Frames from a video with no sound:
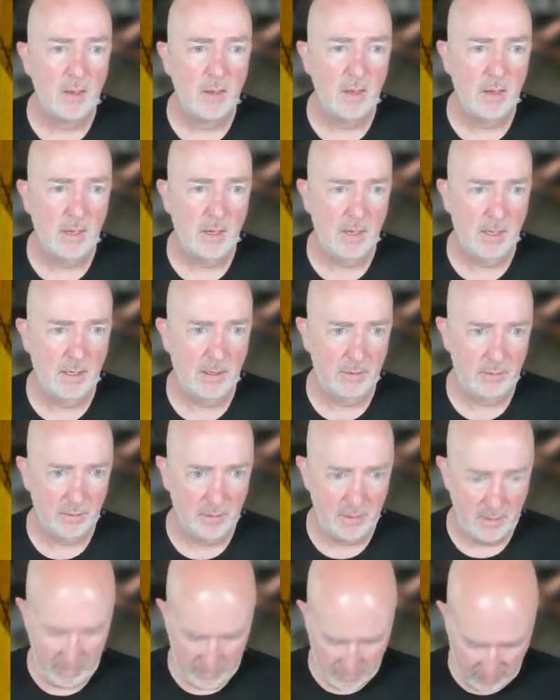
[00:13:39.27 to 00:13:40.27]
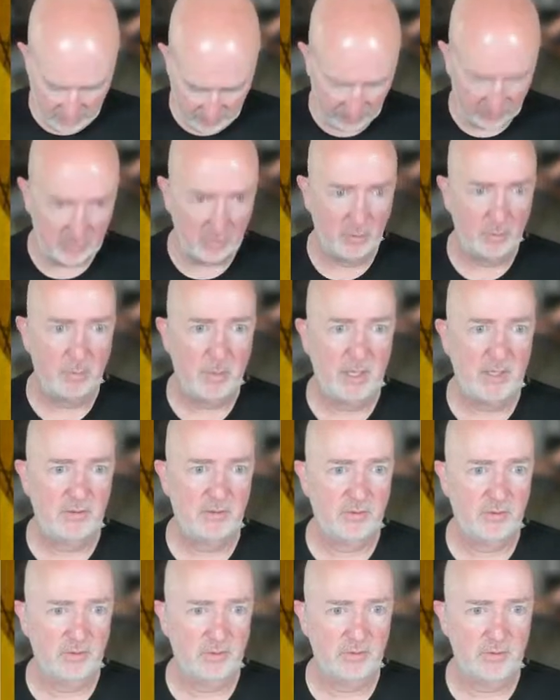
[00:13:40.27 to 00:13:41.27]
And I'm just going to
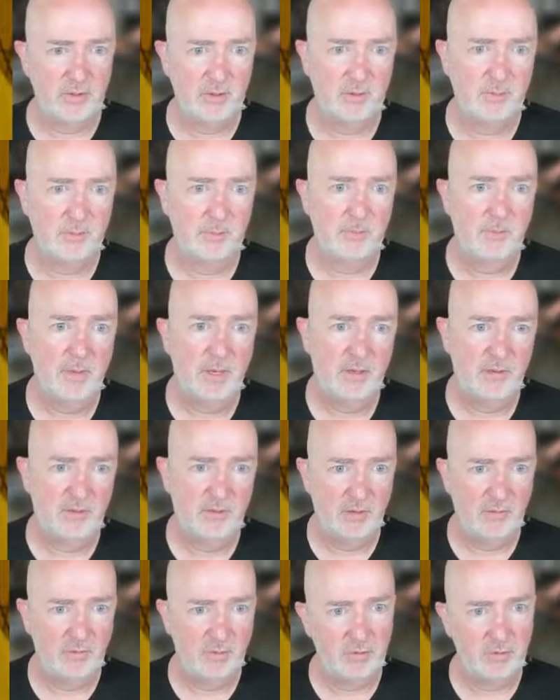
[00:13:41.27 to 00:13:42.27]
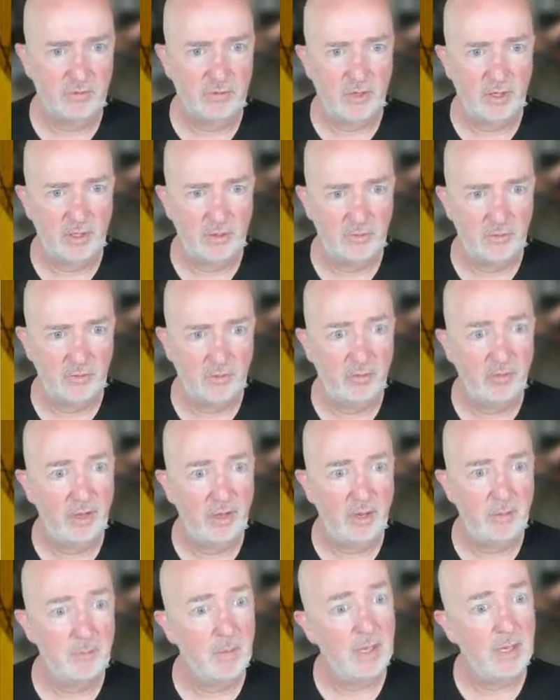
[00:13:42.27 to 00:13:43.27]
paste this in and save this change and
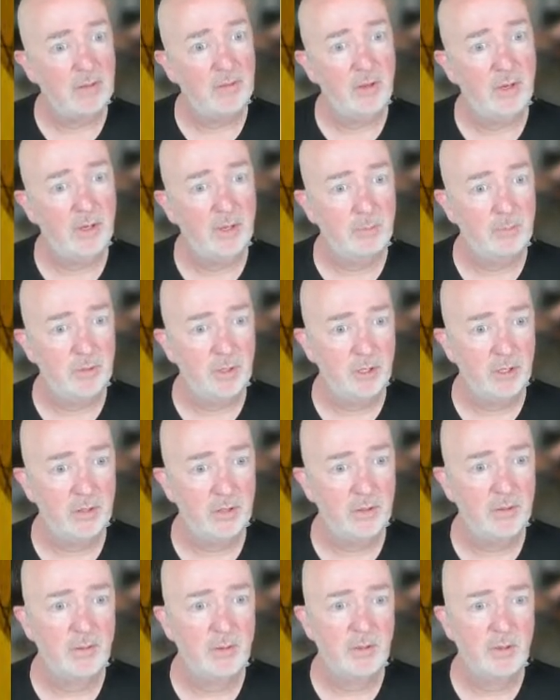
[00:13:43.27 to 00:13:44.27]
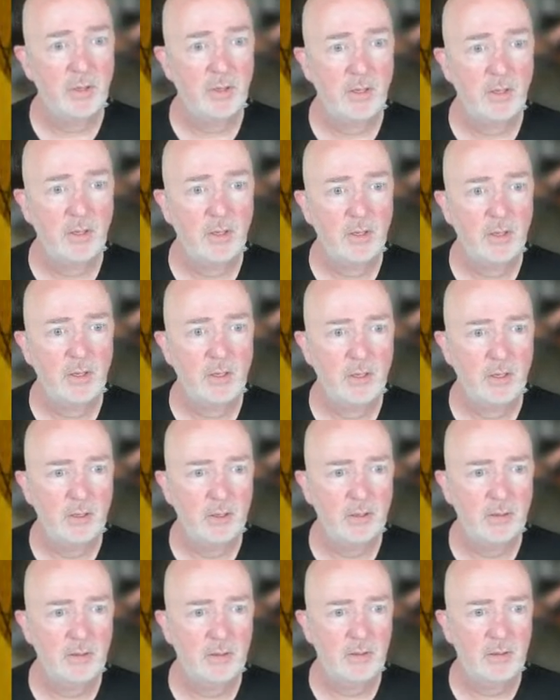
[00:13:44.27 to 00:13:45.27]
then make that update.
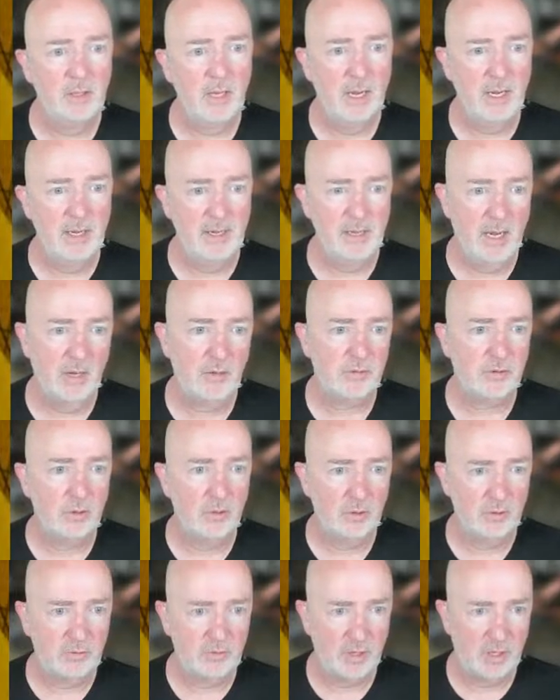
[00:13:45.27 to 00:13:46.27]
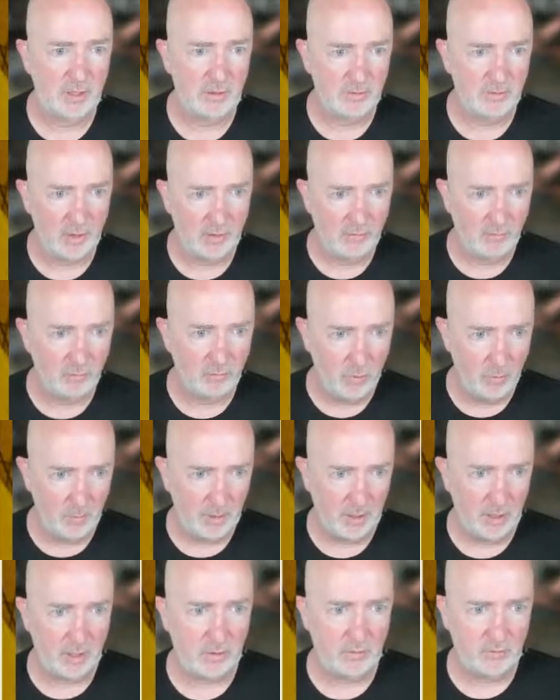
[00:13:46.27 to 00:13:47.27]
And now it's going to change that for me, and I can